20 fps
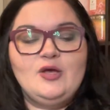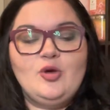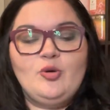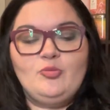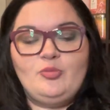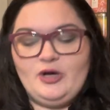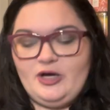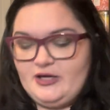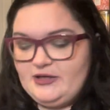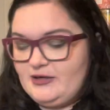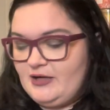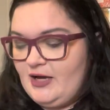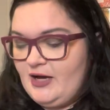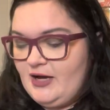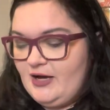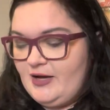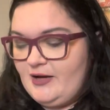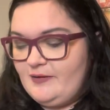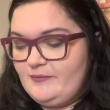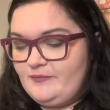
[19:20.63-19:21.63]
but
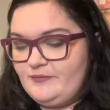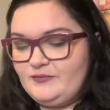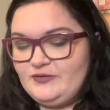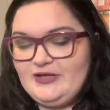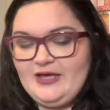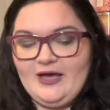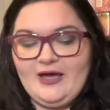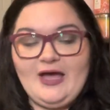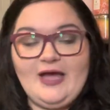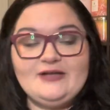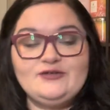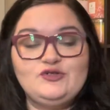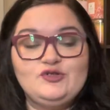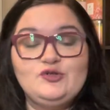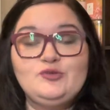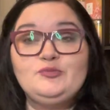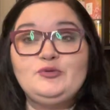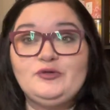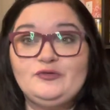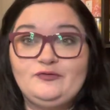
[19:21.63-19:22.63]
um, yeah, I
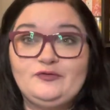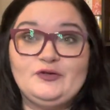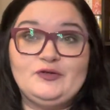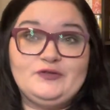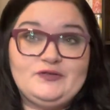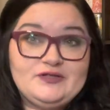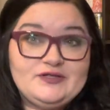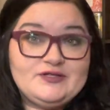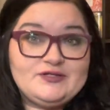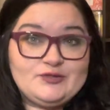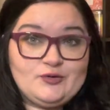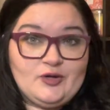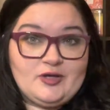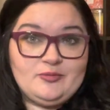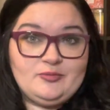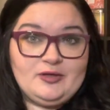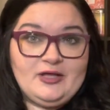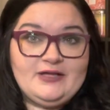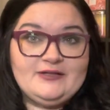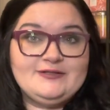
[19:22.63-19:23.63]
do prefer this soy
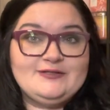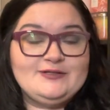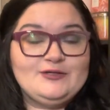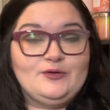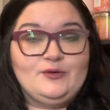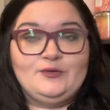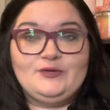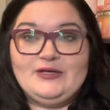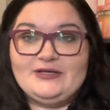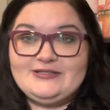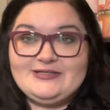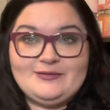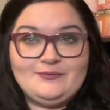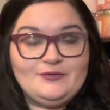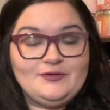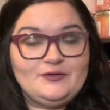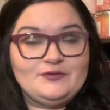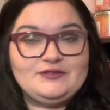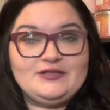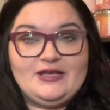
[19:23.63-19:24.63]
blend. So like some of
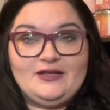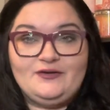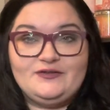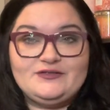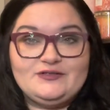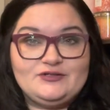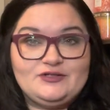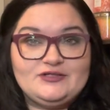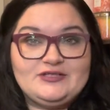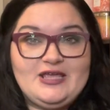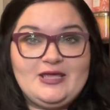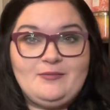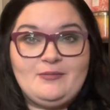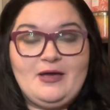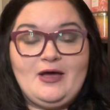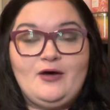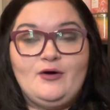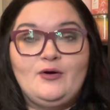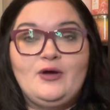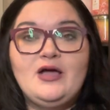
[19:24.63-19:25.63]
those candles that just came
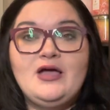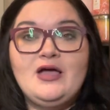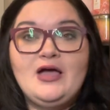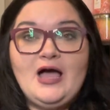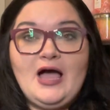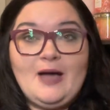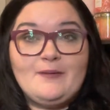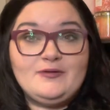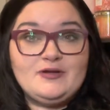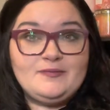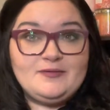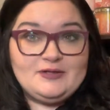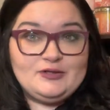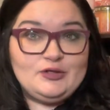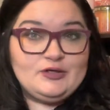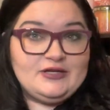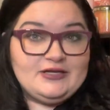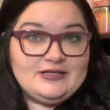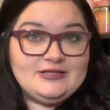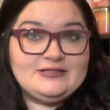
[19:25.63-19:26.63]
out, I'm going to be
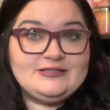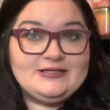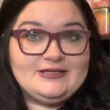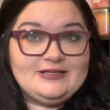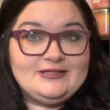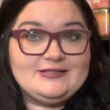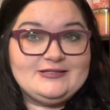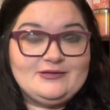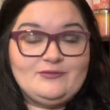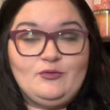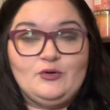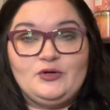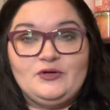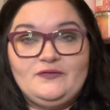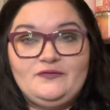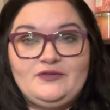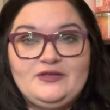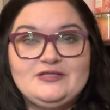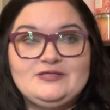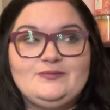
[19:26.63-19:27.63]
looking to get some more
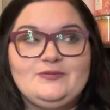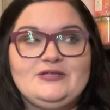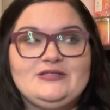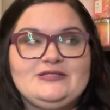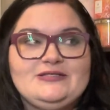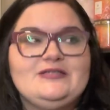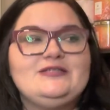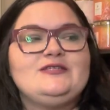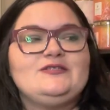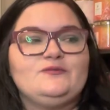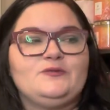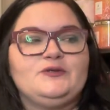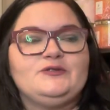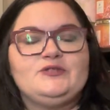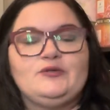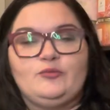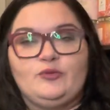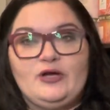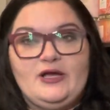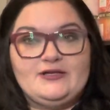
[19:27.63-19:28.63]
of these because this is worth
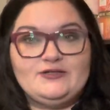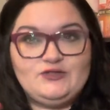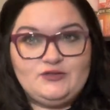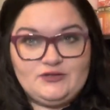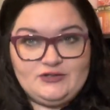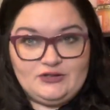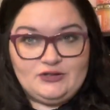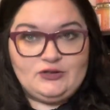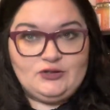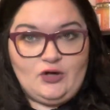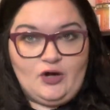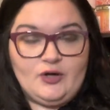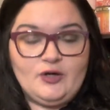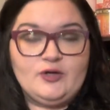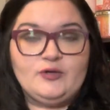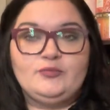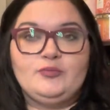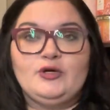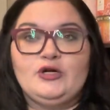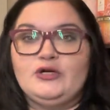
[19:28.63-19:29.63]
the price. You get a
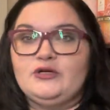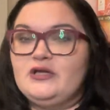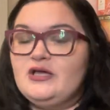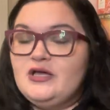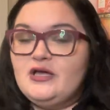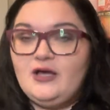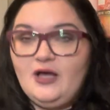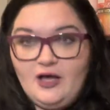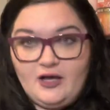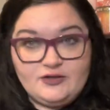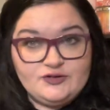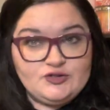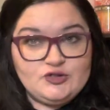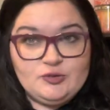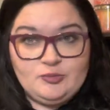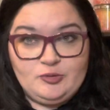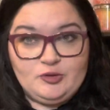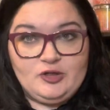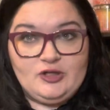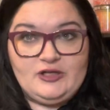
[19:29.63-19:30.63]
longer burn, a
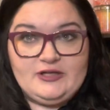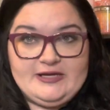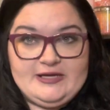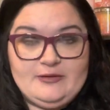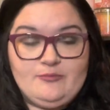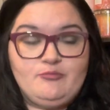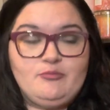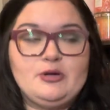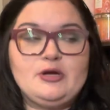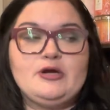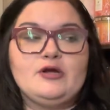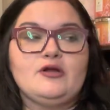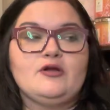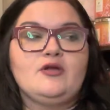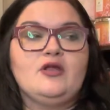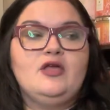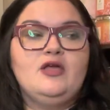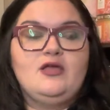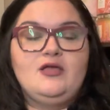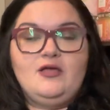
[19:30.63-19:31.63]
super clean
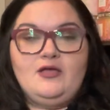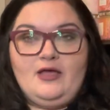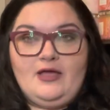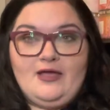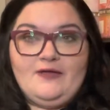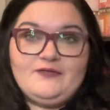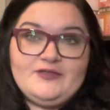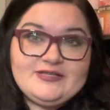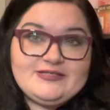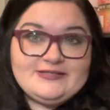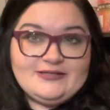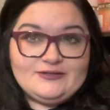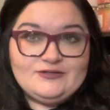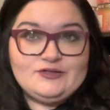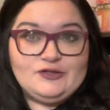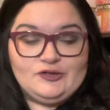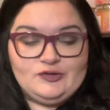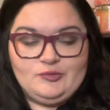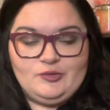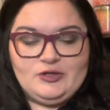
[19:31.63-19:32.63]
burn, and the scents
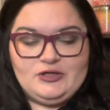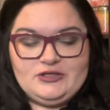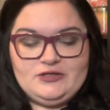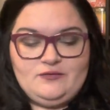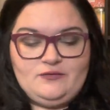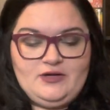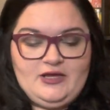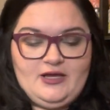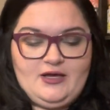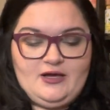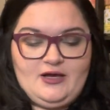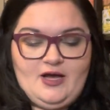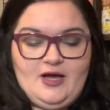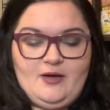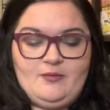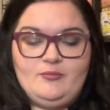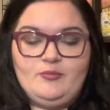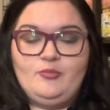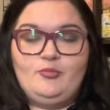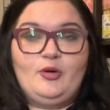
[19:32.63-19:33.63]
are pretty unique.
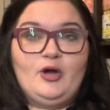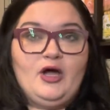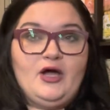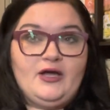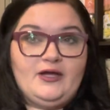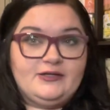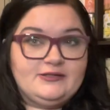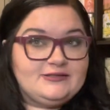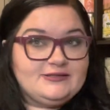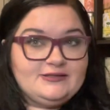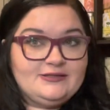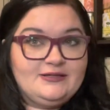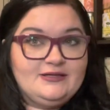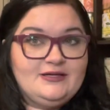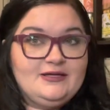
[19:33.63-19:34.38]
Um, but